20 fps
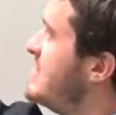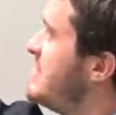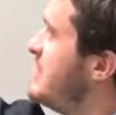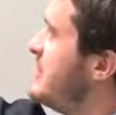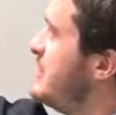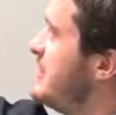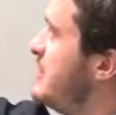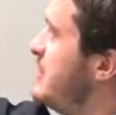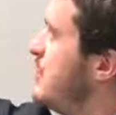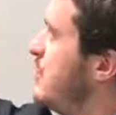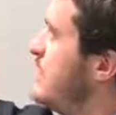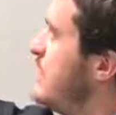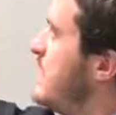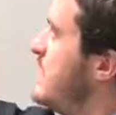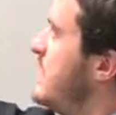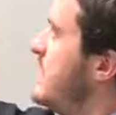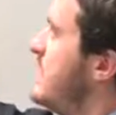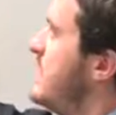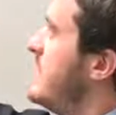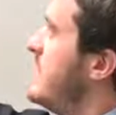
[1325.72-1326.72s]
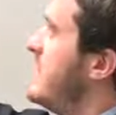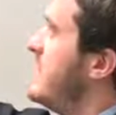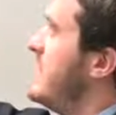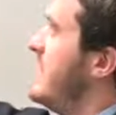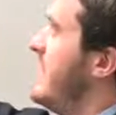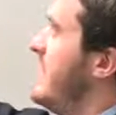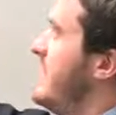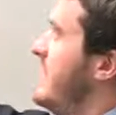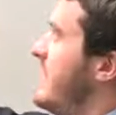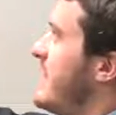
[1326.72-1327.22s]
to,
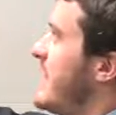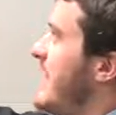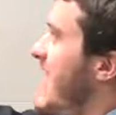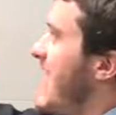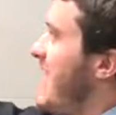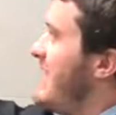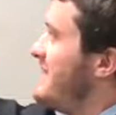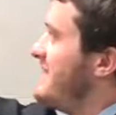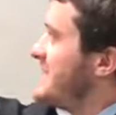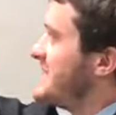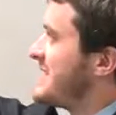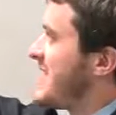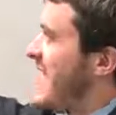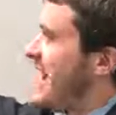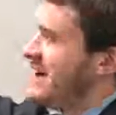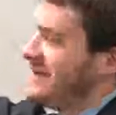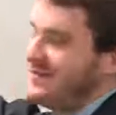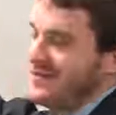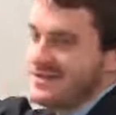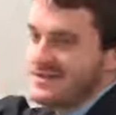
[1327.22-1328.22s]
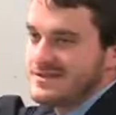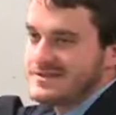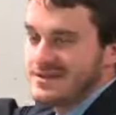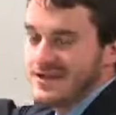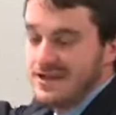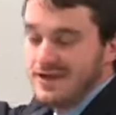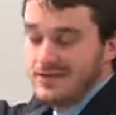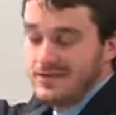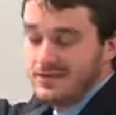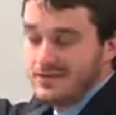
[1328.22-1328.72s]
they're going to have this kind of,
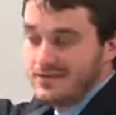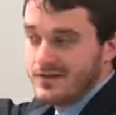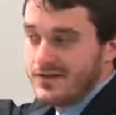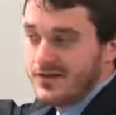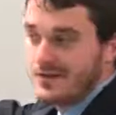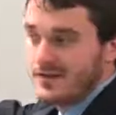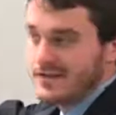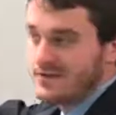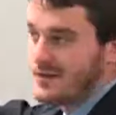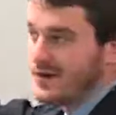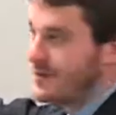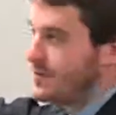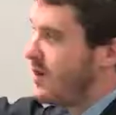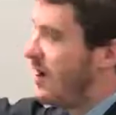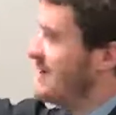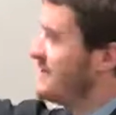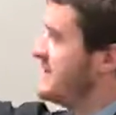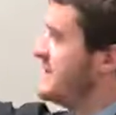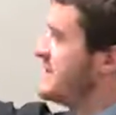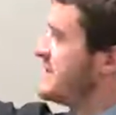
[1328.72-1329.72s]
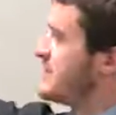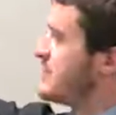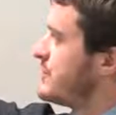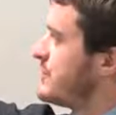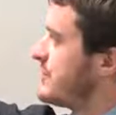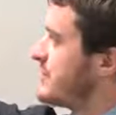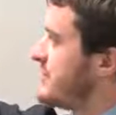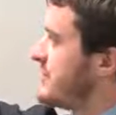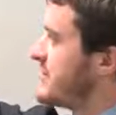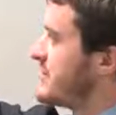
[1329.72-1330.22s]
the Spirit of Prophecy
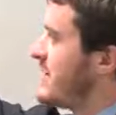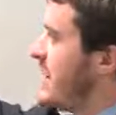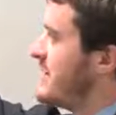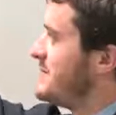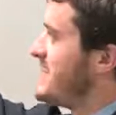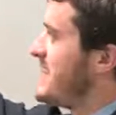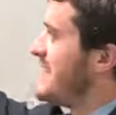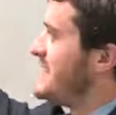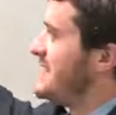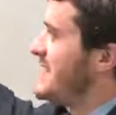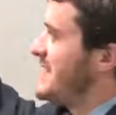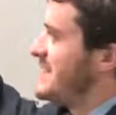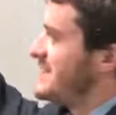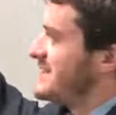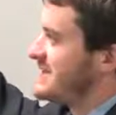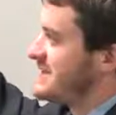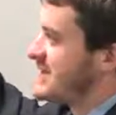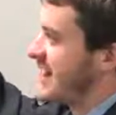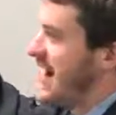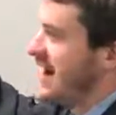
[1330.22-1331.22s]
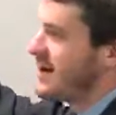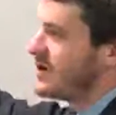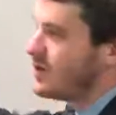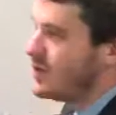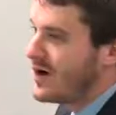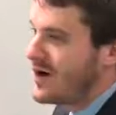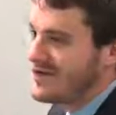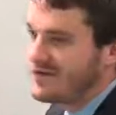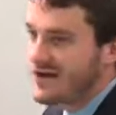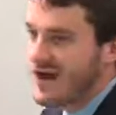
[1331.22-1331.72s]
describes it as a tidal
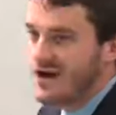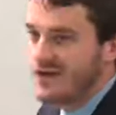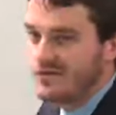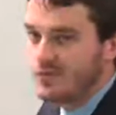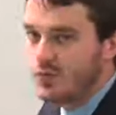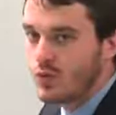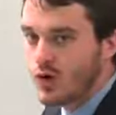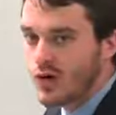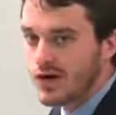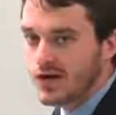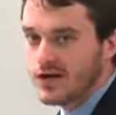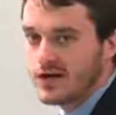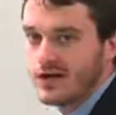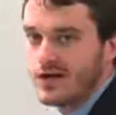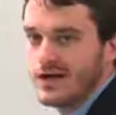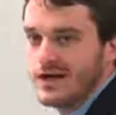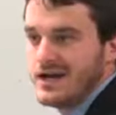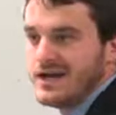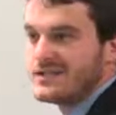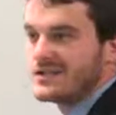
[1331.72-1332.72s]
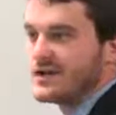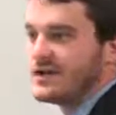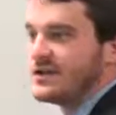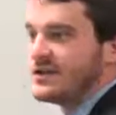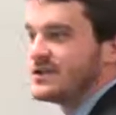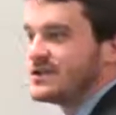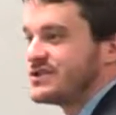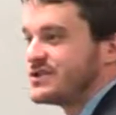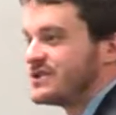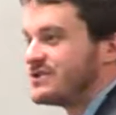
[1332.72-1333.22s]
wave kind of work. It's going
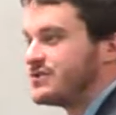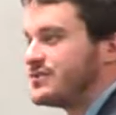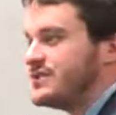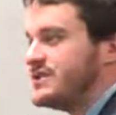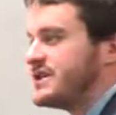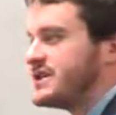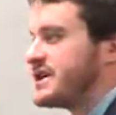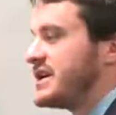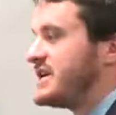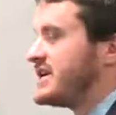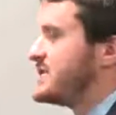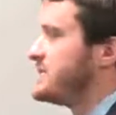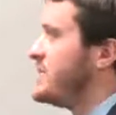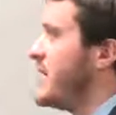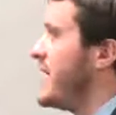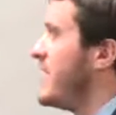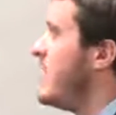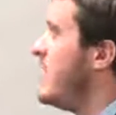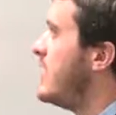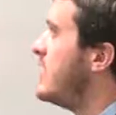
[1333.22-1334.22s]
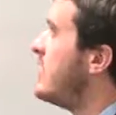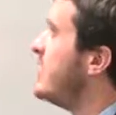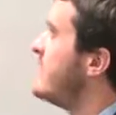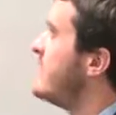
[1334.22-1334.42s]
to spread all